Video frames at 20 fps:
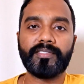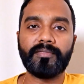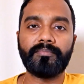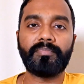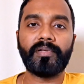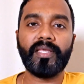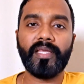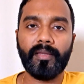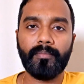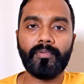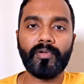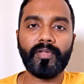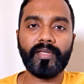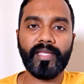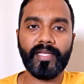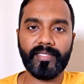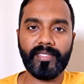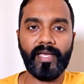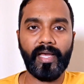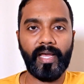simply able to
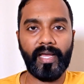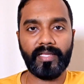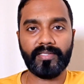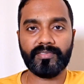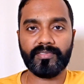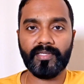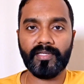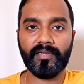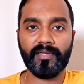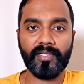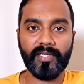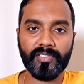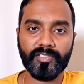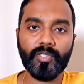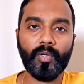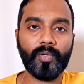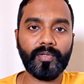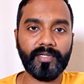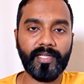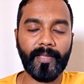get the answer in a
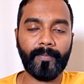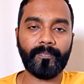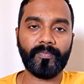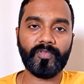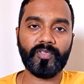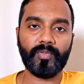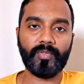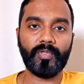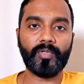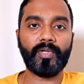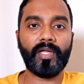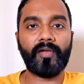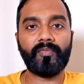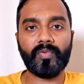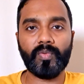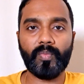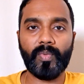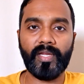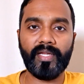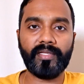short time. So you don't have
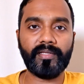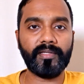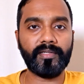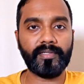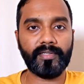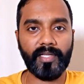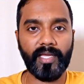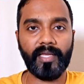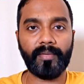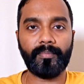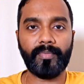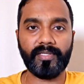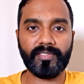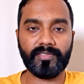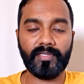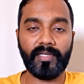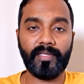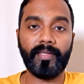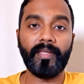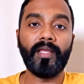to wait in time
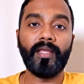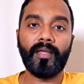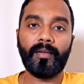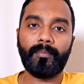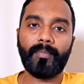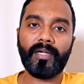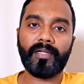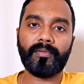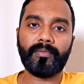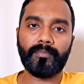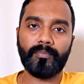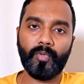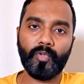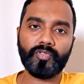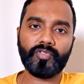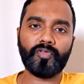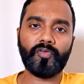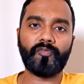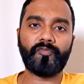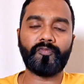actually. But
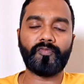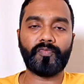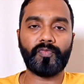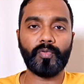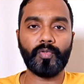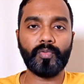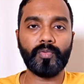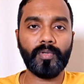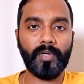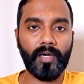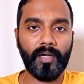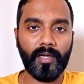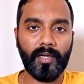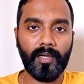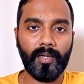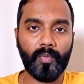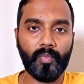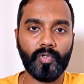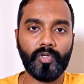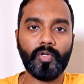most of you
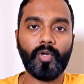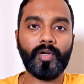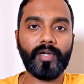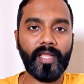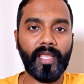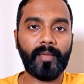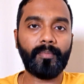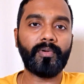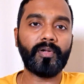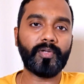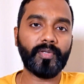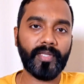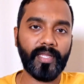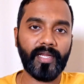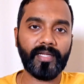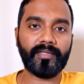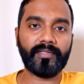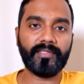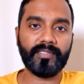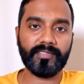would not able to
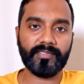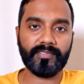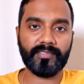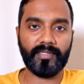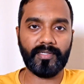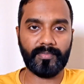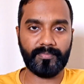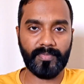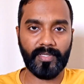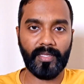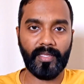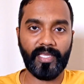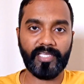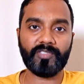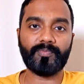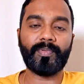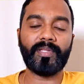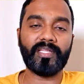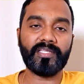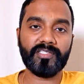get this
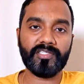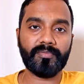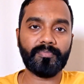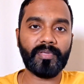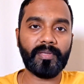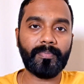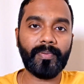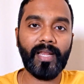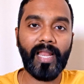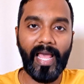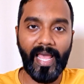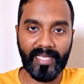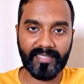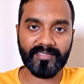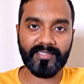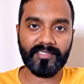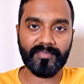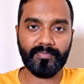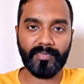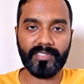experienced people
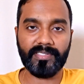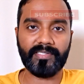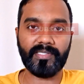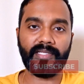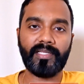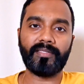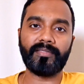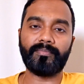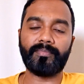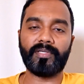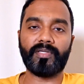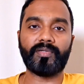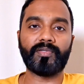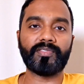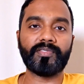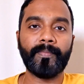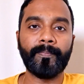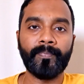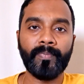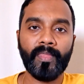access basically,
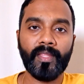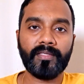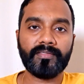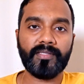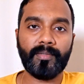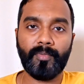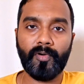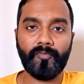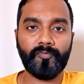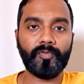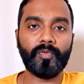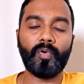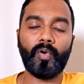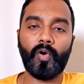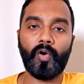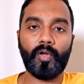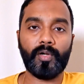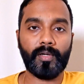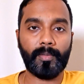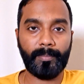because some of you
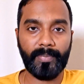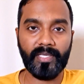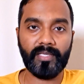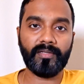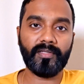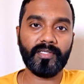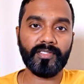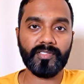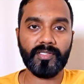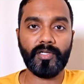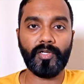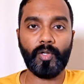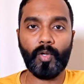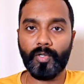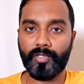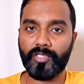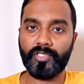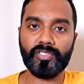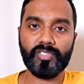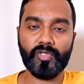are beginners and
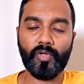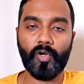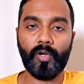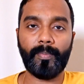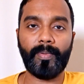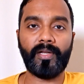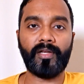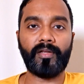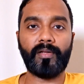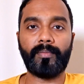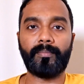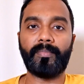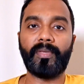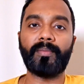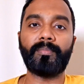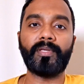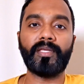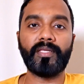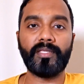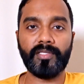not in job, and
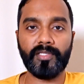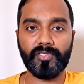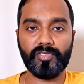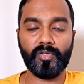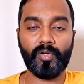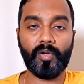maybe in a